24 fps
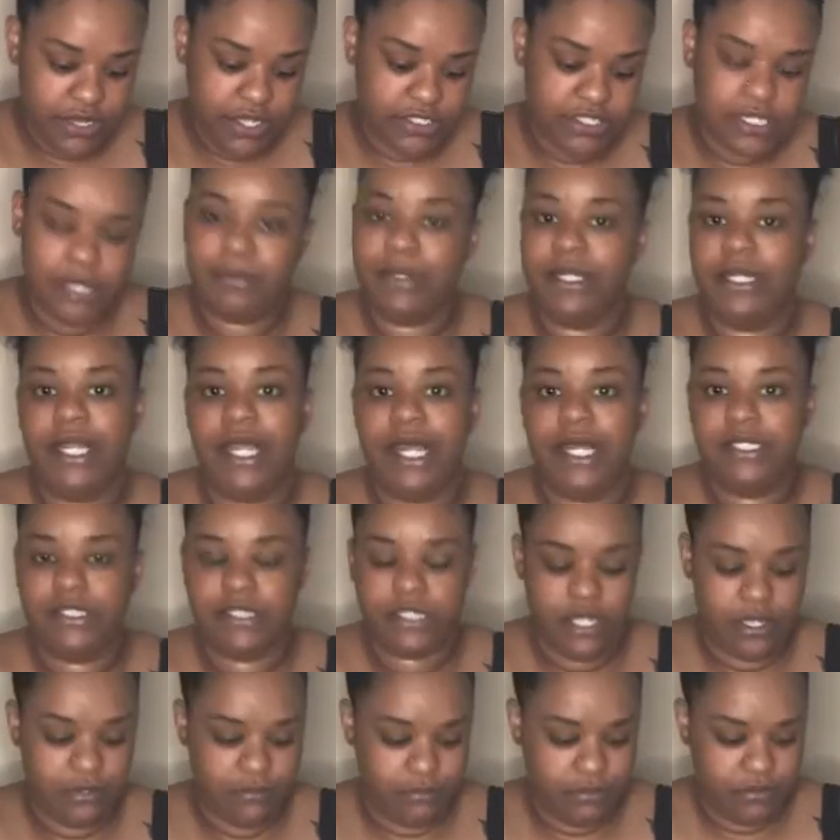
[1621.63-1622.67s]
They said my last
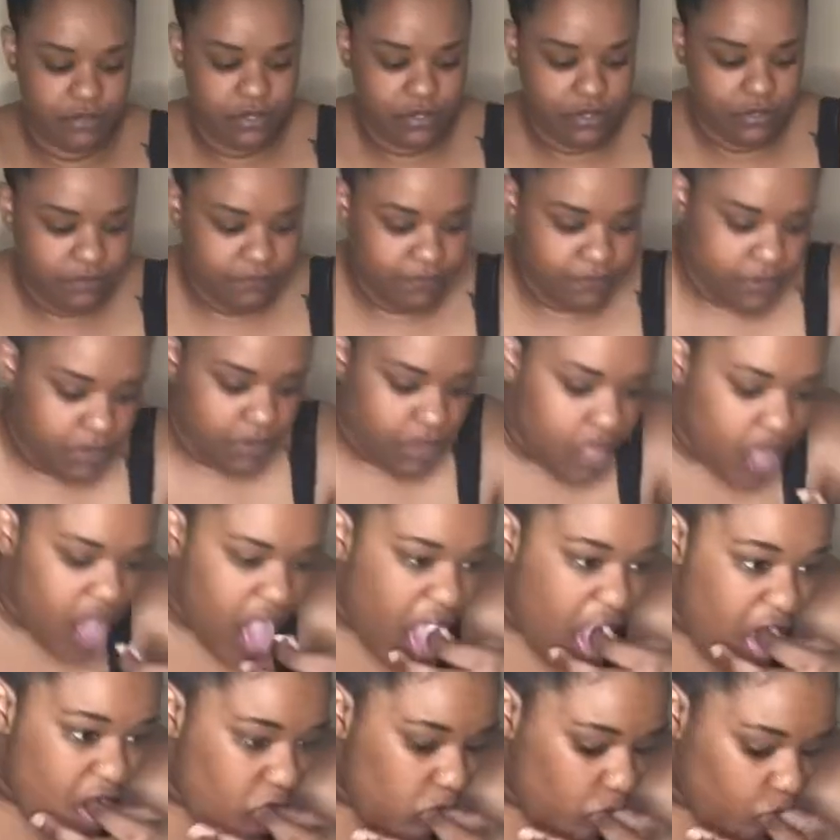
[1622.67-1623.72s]
name, but
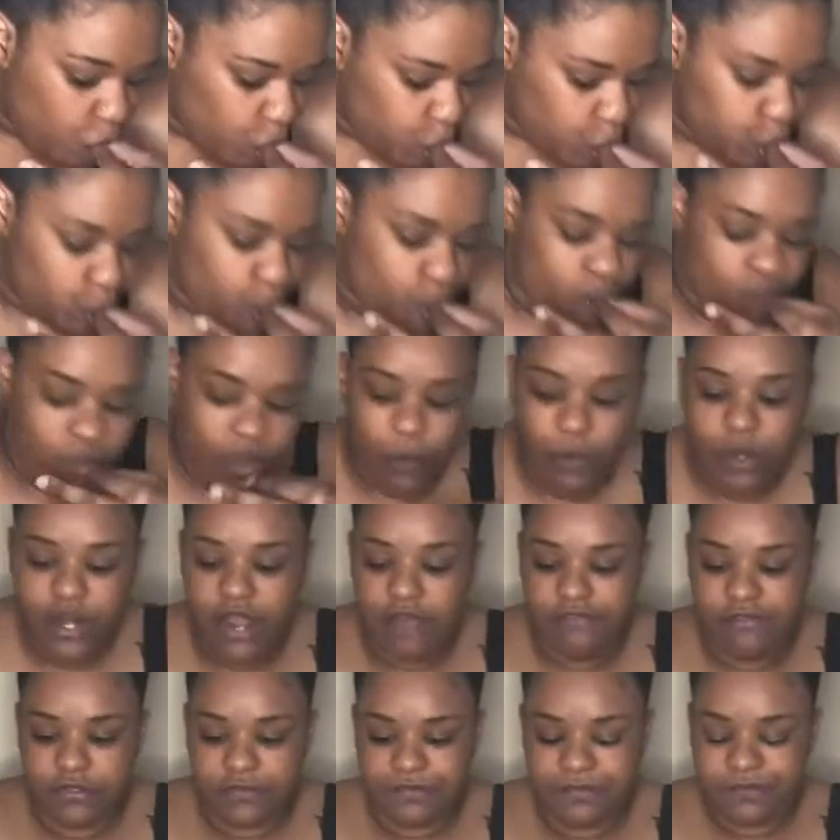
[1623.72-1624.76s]

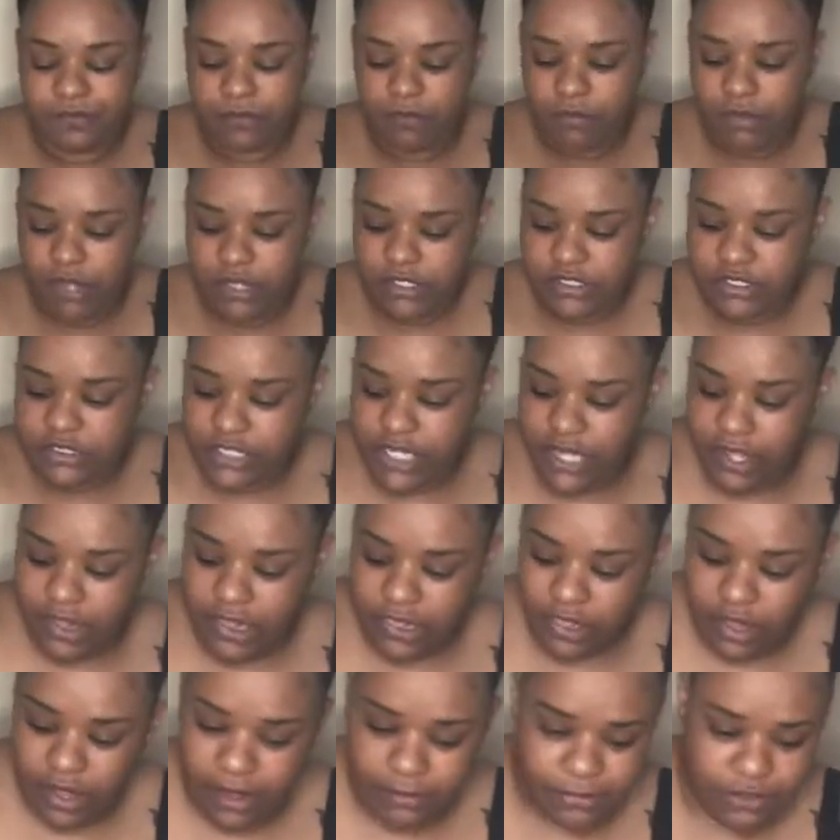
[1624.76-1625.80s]
whatever. He's like,
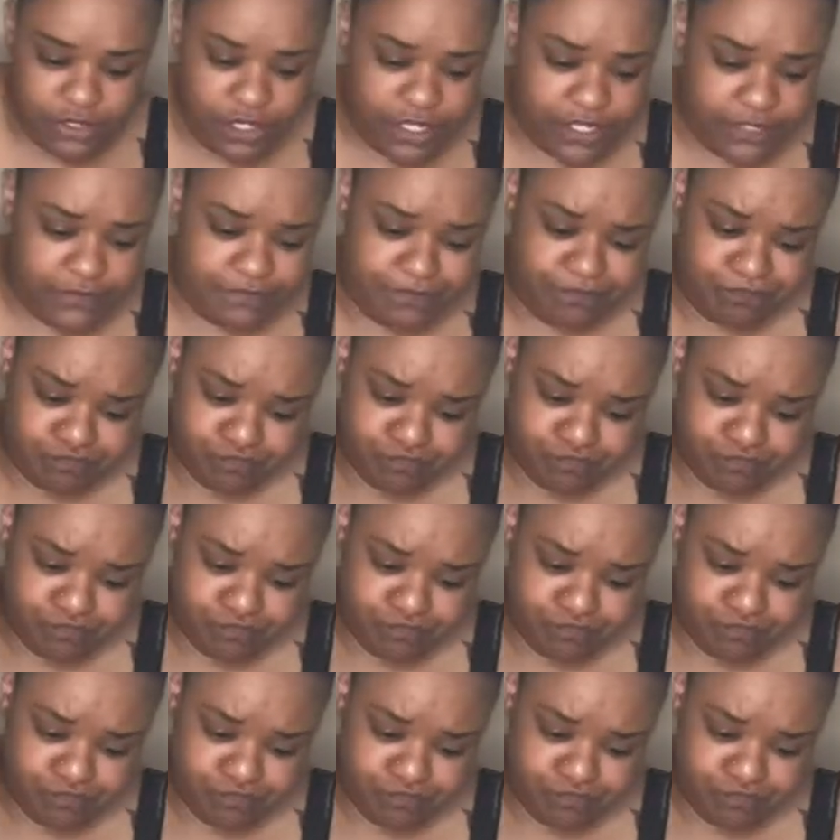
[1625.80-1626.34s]
hello, I'm Unique.